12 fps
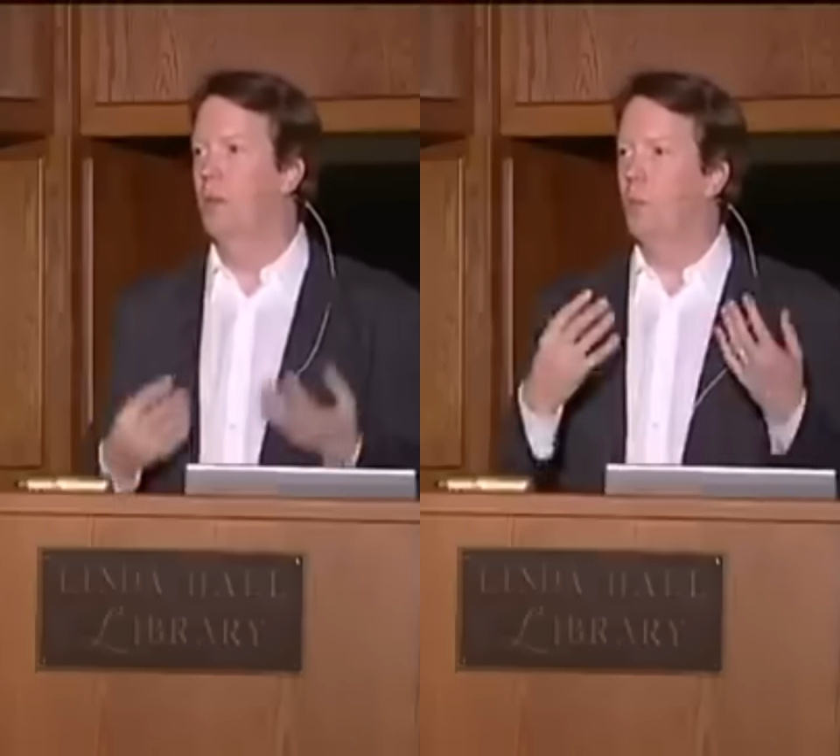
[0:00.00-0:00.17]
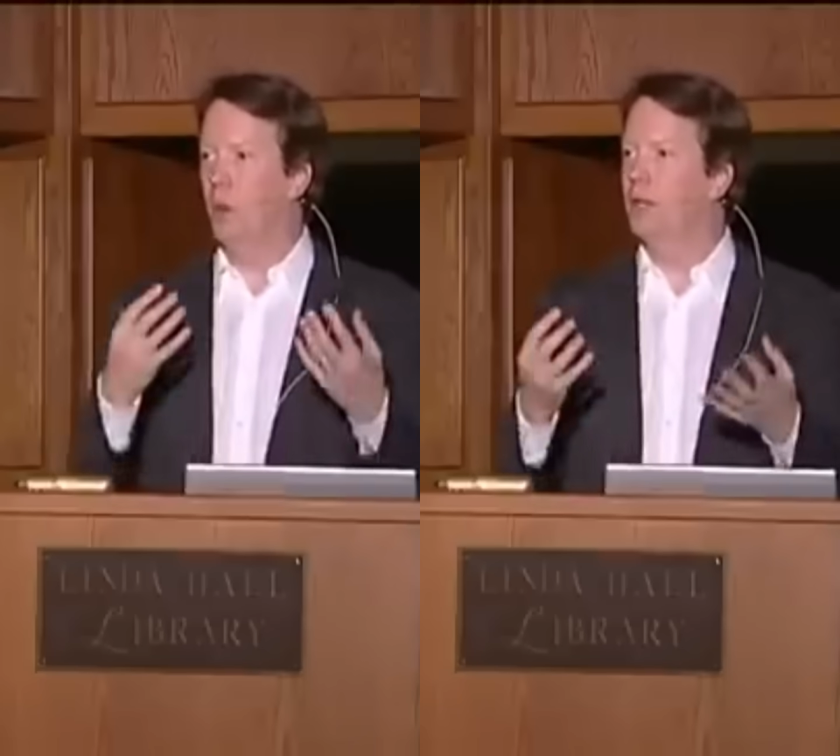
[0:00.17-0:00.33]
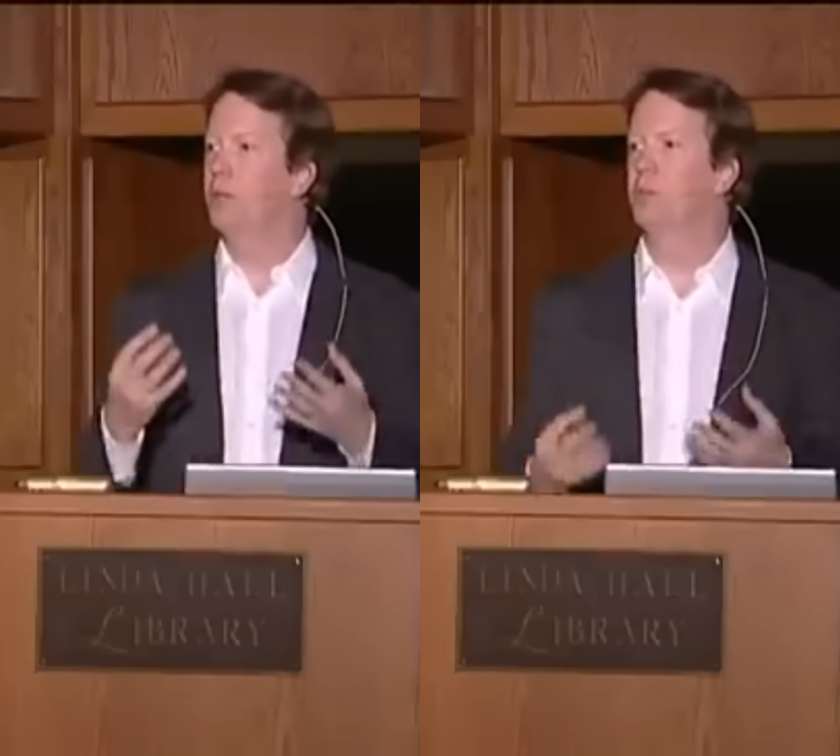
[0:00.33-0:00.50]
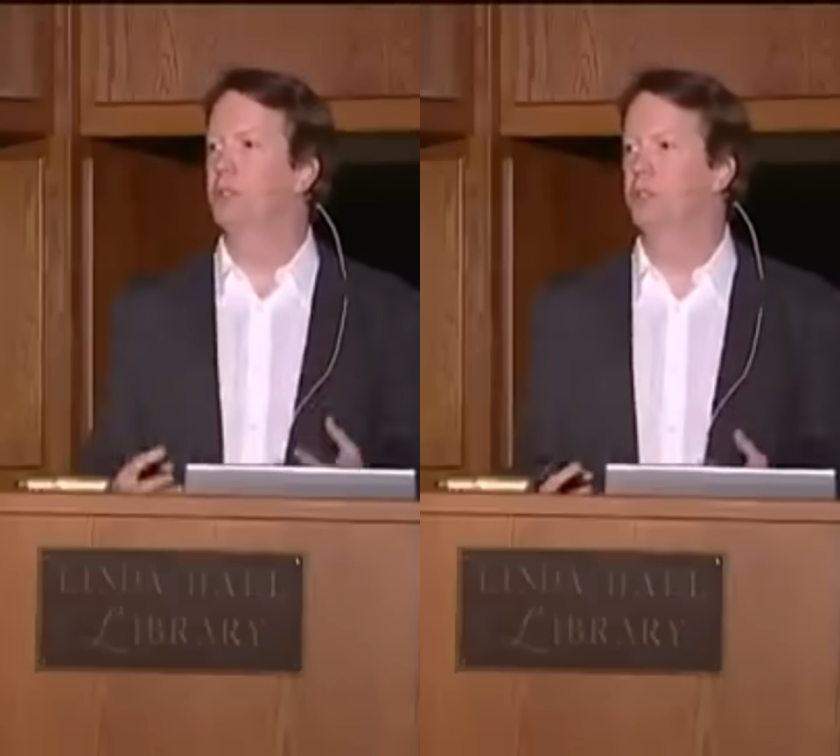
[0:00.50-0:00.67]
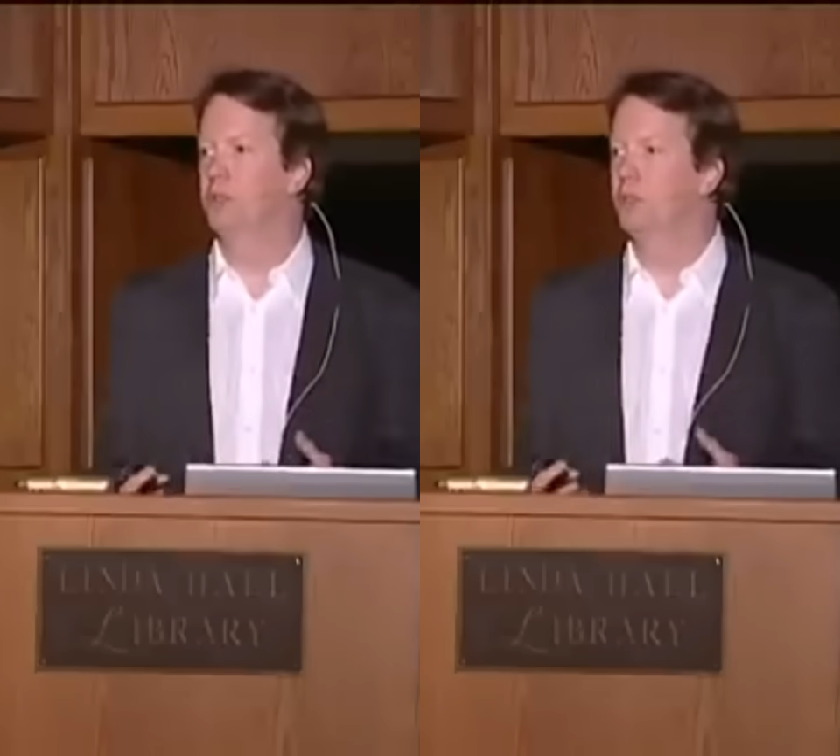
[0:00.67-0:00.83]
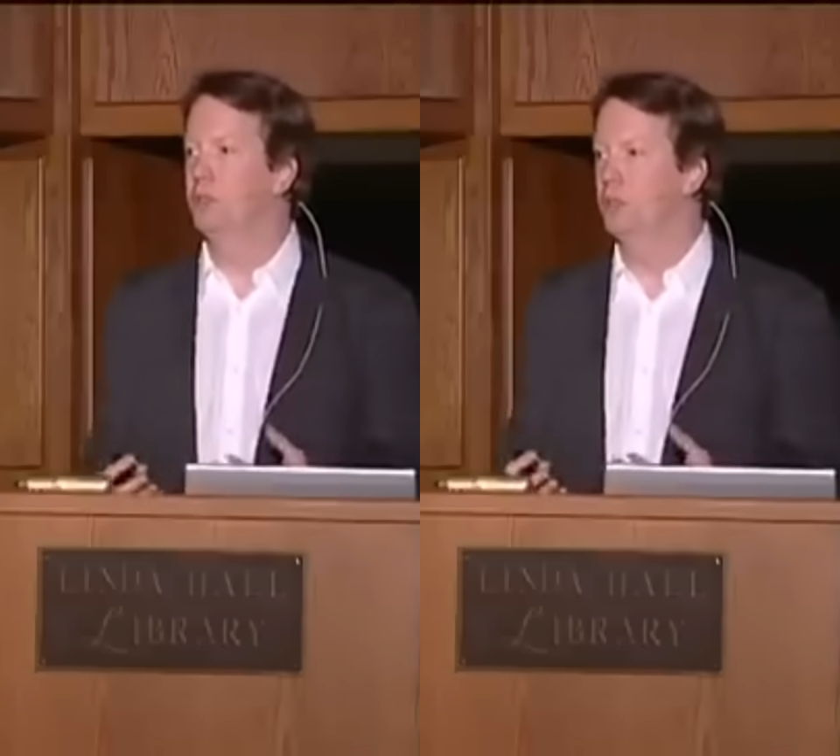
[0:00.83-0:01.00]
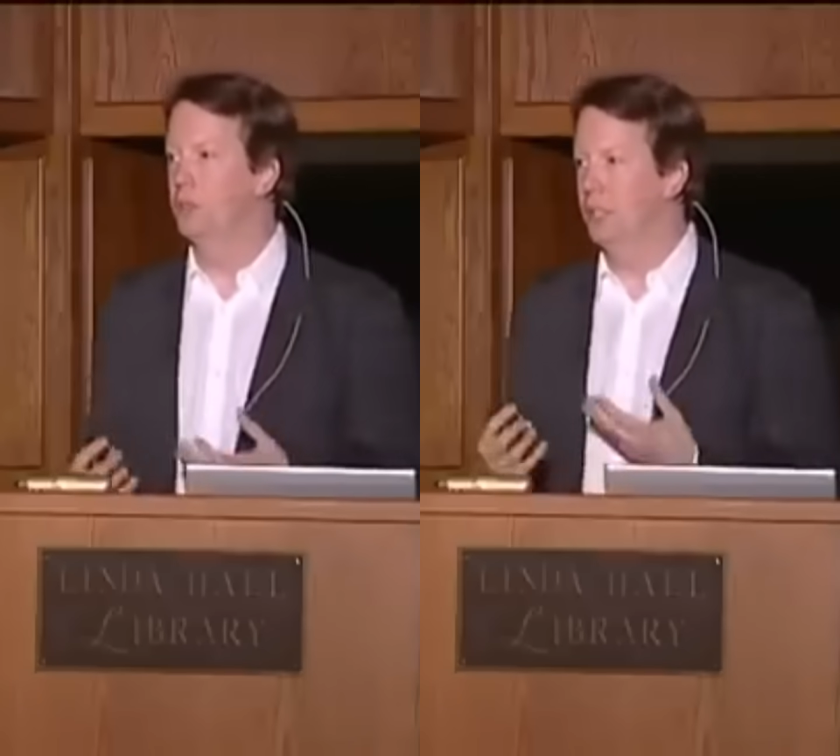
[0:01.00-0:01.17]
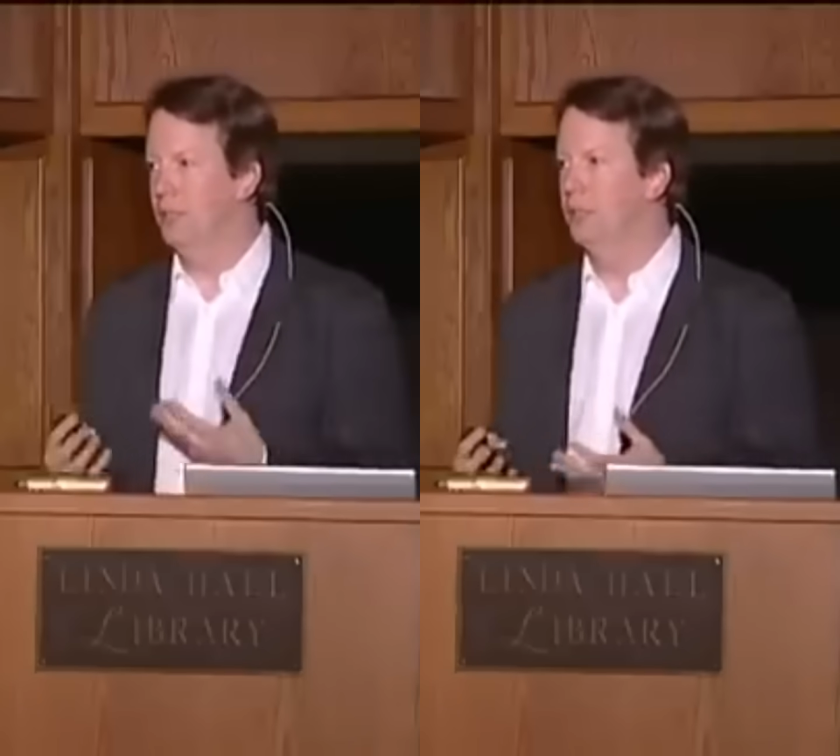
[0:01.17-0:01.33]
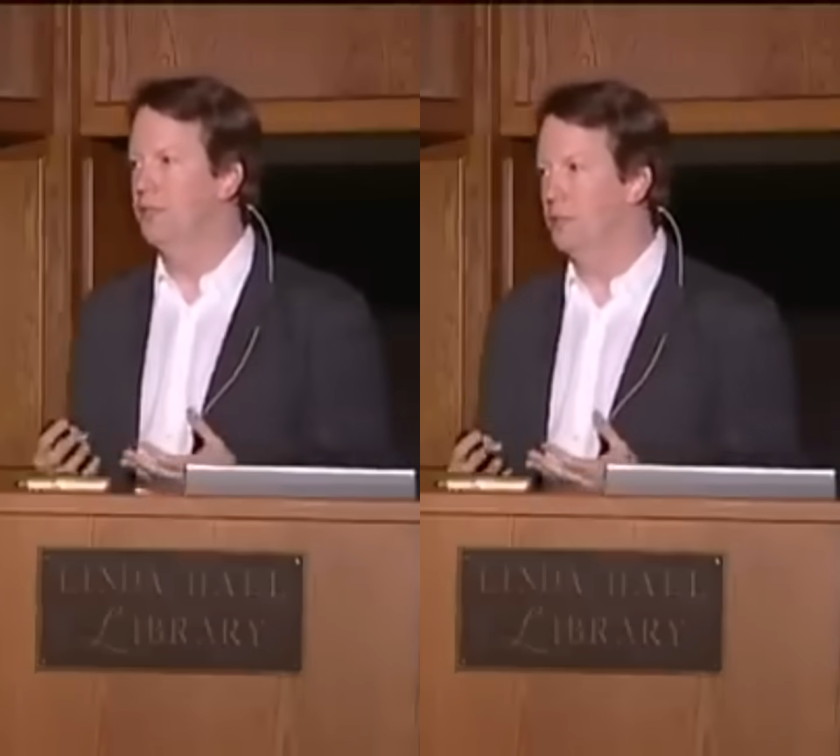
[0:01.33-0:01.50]
what it will do
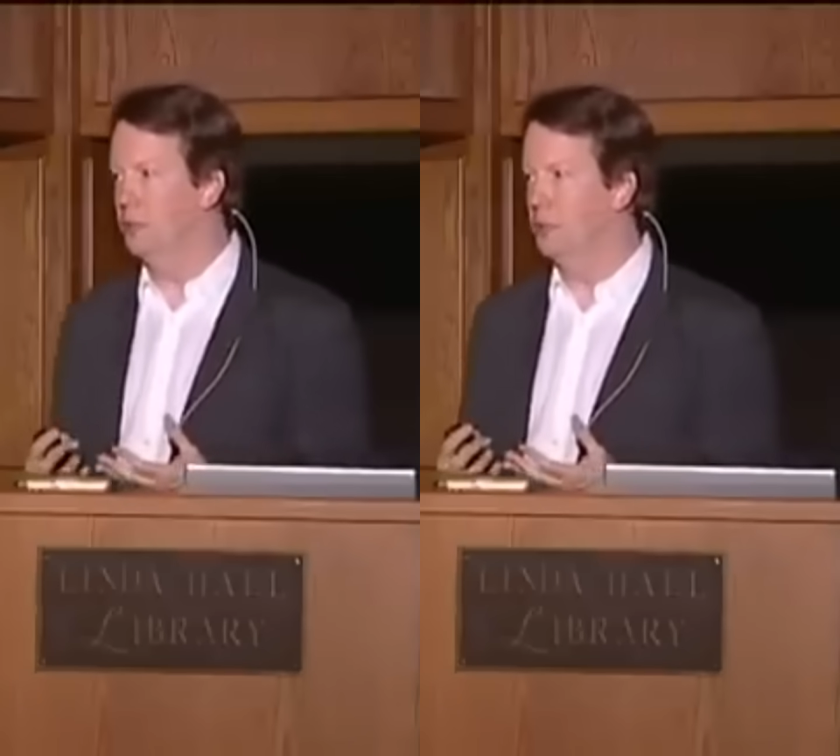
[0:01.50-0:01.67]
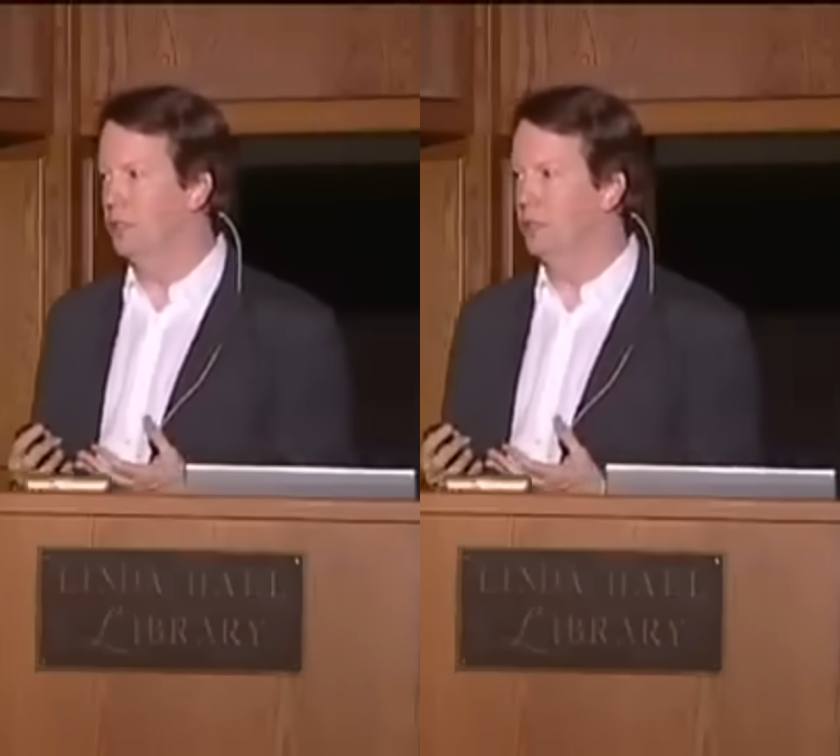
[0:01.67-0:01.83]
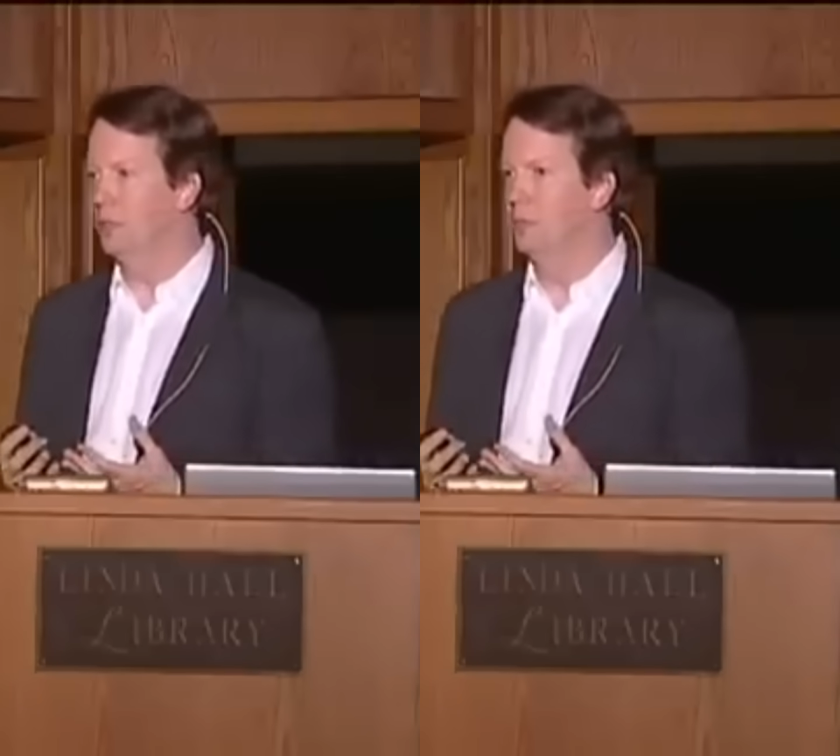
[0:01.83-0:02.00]
in the future.